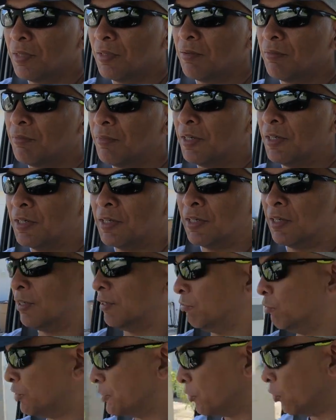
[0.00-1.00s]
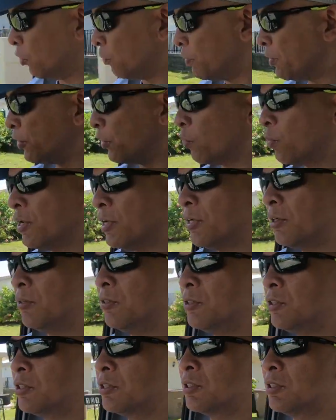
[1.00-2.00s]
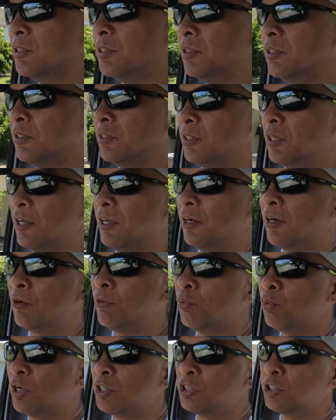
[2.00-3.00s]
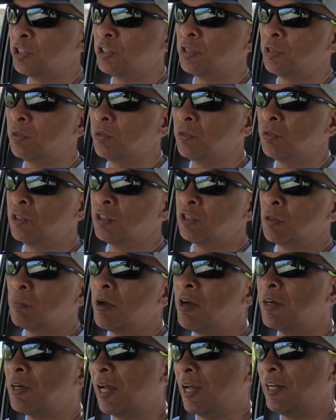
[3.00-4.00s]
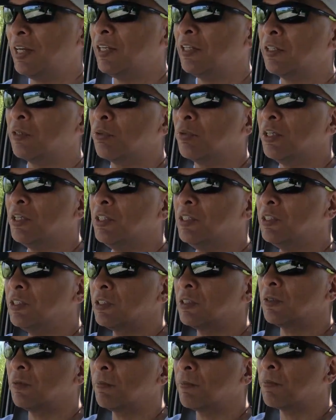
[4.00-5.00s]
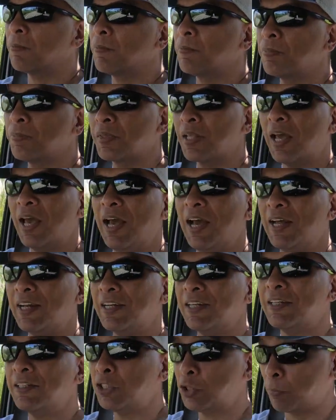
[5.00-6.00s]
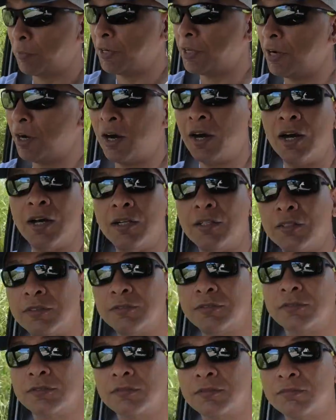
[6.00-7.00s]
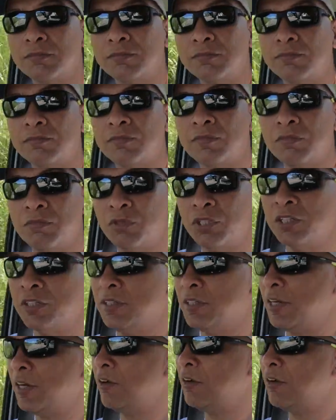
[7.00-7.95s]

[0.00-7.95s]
But when you open the windows, the air rushes through. It's about 90 degrees and it's pretty hot, but the air